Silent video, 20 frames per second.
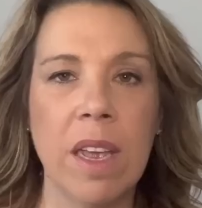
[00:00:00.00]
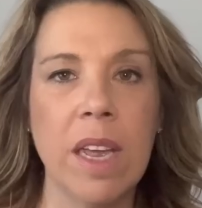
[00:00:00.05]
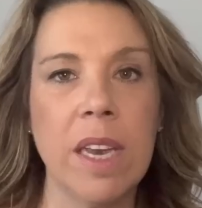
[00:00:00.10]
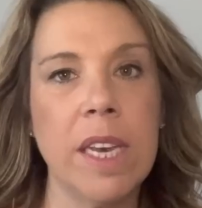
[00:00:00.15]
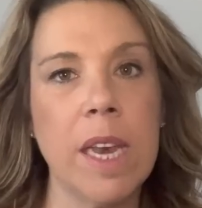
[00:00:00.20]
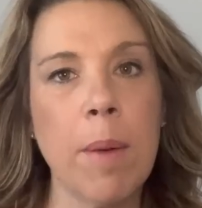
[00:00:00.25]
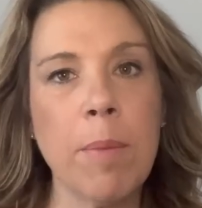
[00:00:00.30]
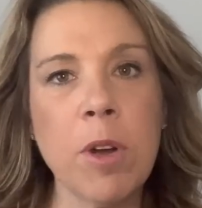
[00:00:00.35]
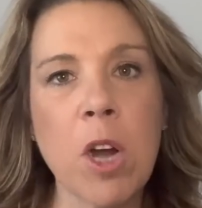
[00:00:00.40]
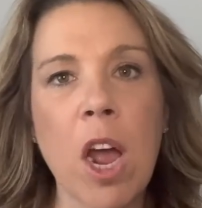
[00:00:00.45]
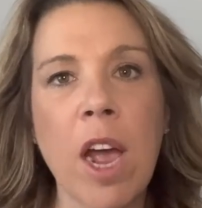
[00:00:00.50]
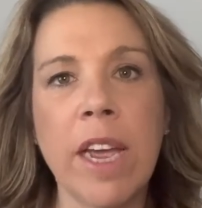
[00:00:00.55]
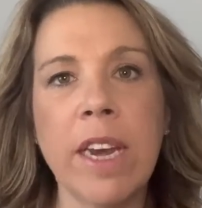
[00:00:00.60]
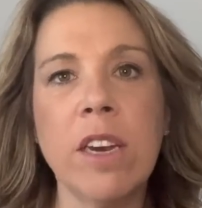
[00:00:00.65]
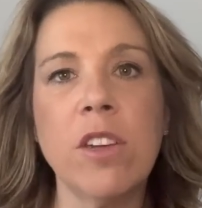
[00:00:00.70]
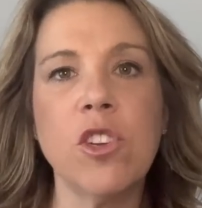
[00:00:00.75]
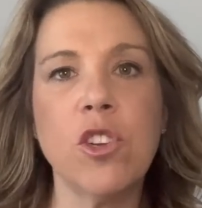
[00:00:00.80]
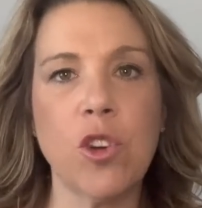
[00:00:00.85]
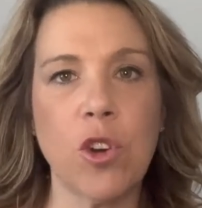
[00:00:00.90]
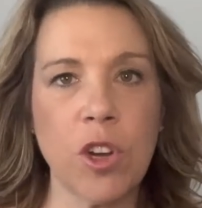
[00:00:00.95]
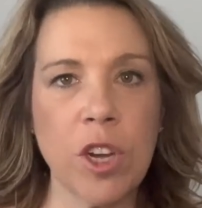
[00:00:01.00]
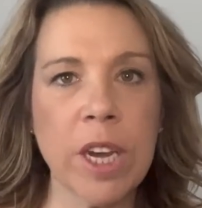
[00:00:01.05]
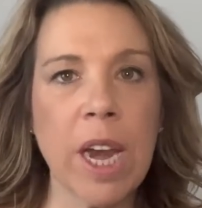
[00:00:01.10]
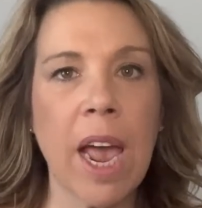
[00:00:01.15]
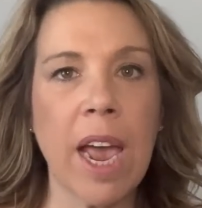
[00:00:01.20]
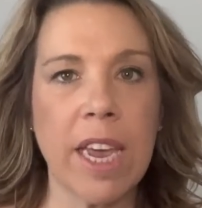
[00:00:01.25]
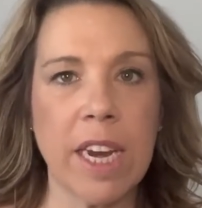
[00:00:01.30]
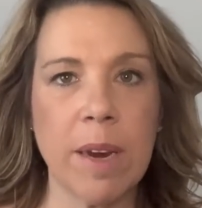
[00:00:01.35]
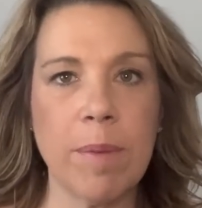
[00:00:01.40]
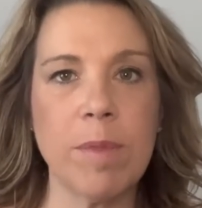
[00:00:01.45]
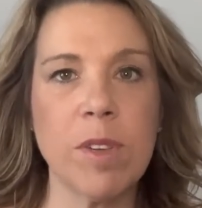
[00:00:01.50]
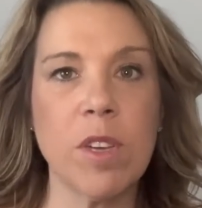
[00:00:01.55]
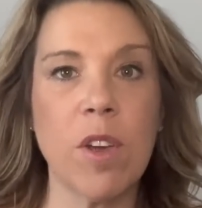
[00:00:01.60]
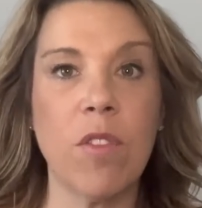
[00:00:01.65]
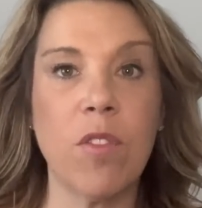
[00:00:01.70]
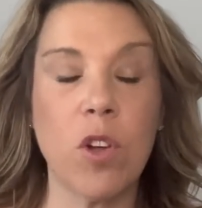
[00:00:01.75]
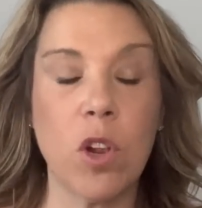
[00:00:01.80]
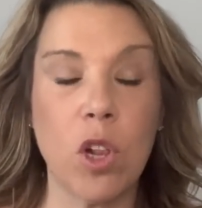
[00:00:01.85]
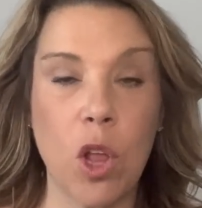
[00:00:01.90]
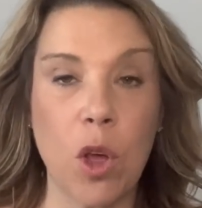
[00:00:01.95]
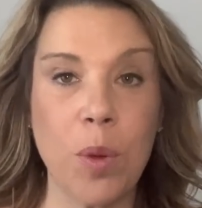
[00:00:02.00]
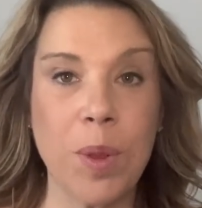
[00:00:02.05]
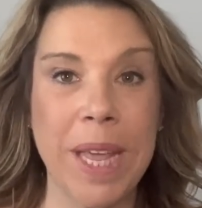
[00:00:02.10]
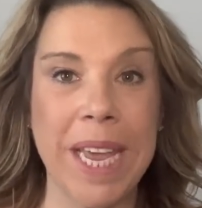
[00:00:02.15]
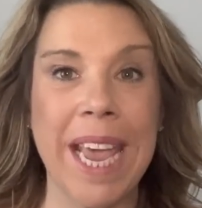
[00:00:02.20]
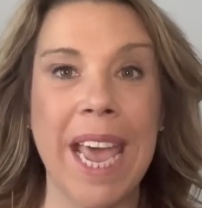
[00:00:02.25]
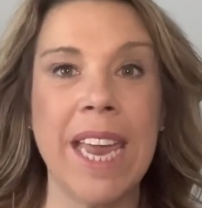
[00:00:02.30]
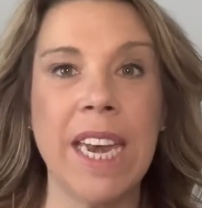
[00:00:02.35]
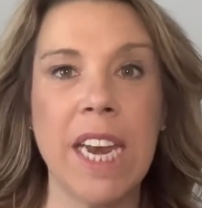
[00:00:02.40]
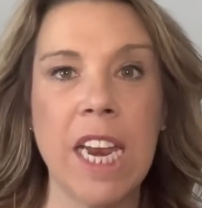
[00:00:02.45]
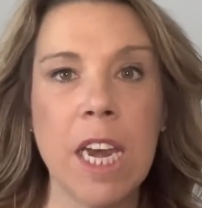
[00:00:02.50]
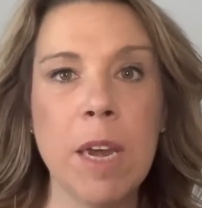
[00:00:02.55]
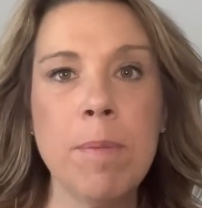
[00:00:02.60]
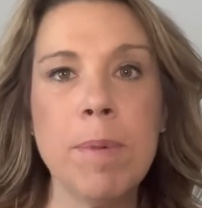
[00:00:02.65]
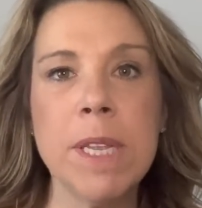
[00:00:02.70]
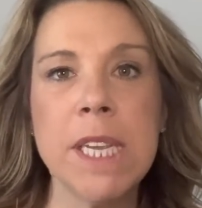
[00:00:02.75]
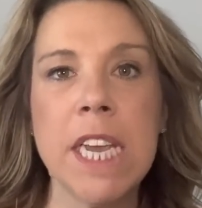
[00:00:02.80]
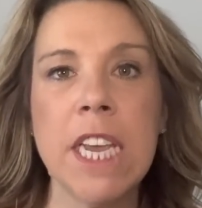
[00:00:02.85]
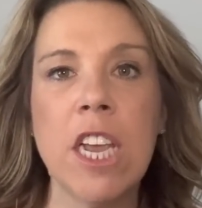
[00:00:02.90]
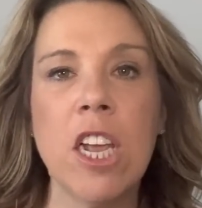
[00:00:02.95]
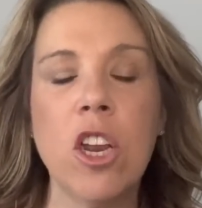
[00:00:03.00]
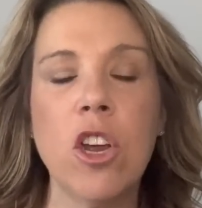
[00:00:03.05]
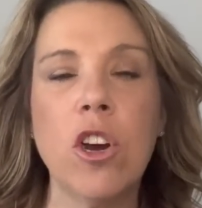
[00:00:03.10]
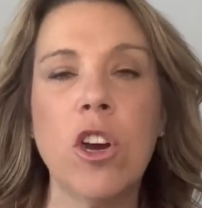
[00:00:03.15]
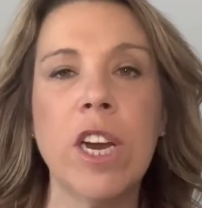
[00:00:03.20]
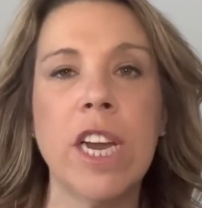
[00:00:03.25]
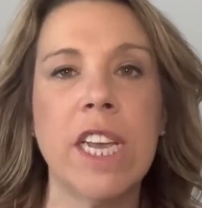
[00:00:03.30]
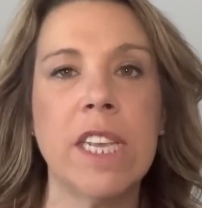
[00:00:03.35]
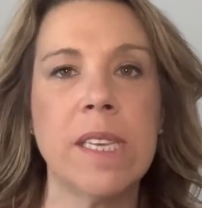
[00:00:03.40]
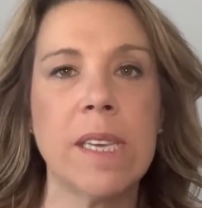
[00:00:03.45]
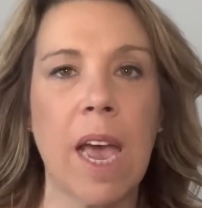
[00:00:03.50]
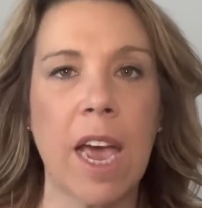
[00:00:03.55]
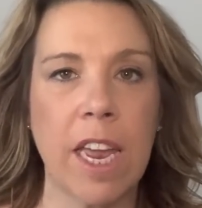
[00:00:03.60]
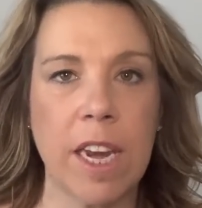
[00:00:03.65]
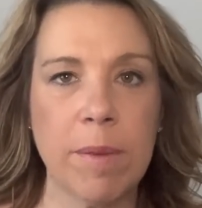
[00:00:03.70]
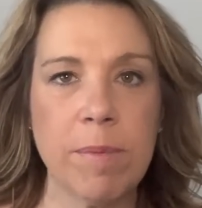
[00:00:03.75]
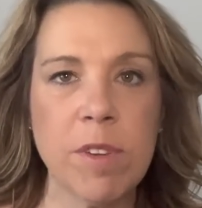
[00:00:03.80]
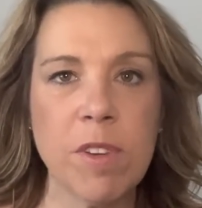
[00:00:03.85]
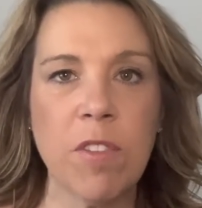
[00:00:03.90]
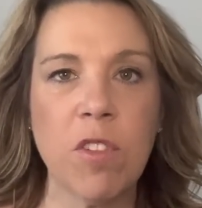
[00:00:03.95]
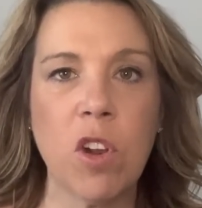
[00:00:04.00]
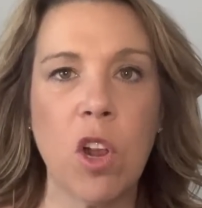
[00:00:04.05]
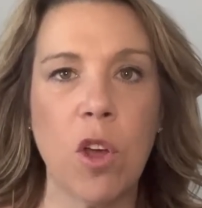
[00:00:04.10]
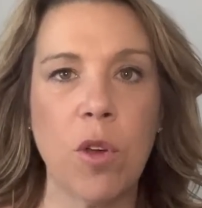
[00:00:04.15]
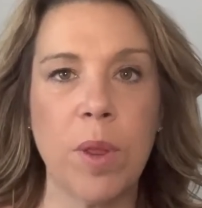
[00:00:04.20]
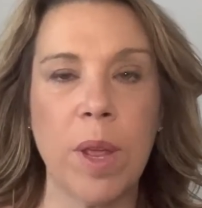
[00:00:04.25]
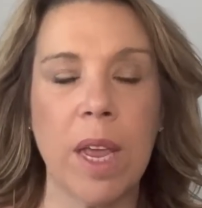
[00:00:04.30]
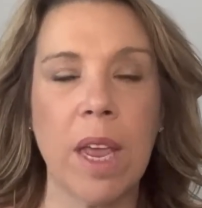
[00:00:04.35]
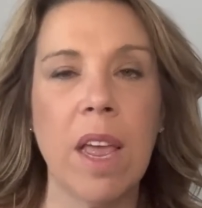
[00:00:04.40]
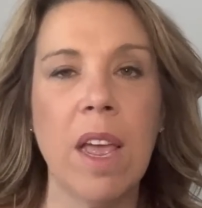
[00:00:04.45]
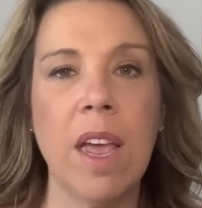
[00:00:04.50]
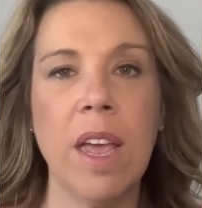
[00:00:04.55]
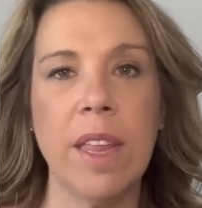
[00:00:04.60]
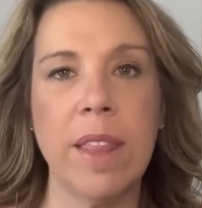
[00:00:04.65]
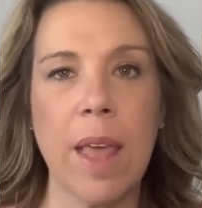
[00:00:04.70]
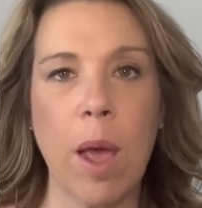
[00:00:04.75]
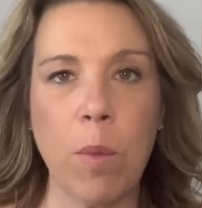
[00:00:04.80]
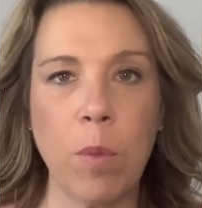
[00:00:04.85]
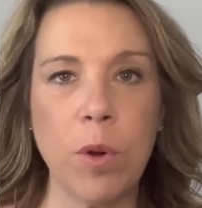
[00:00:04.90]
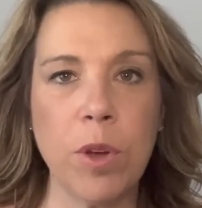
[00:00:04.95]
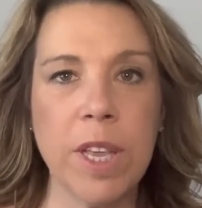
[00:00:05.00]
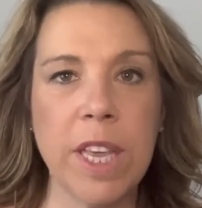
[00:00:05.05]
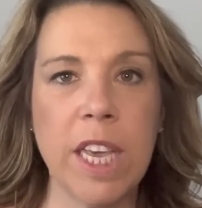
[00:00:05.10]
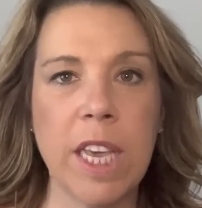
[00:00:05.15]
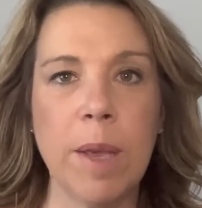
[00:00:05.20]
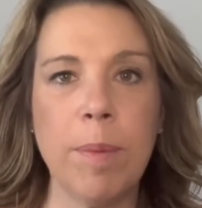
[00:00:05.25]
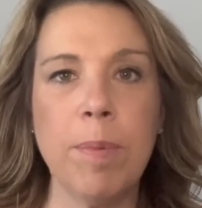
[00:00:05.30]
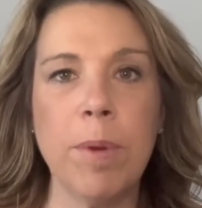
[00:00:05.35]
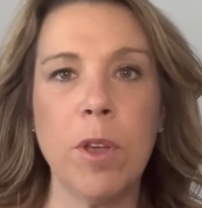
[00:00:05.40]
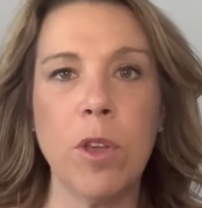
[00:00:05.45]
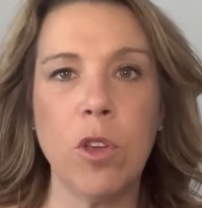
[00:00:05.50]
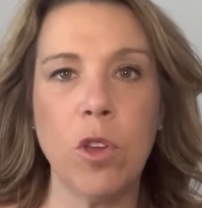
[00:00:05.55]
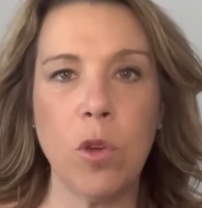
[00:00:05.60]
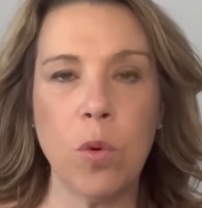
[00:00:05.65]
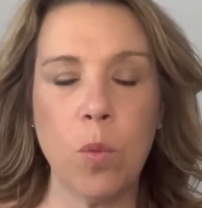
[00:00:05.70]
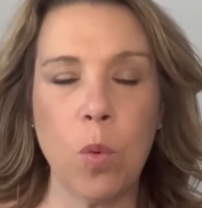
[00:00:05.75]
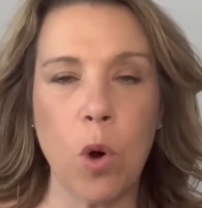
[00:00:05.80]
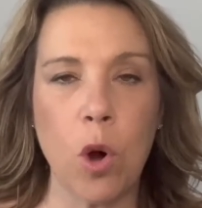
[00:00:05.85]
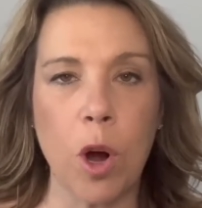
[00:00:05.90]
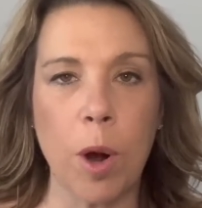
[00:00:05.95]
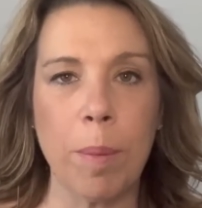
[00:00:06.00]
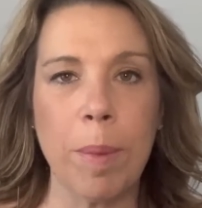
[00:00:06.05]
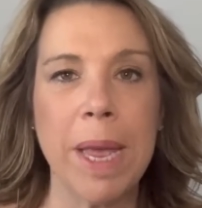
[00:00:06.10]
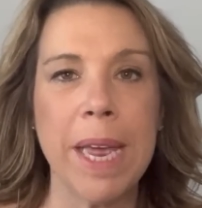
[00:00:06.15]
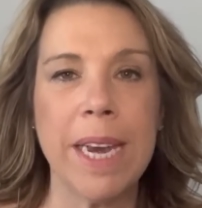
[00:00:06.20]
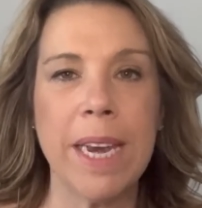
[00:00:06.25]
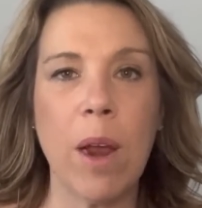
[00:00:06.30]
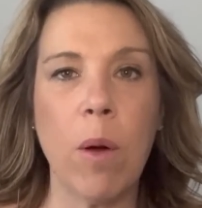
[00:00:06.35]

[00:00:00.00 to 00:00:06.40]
Number 9, certain items of clothing. And in particular, it's items of clothing that will keep you warm.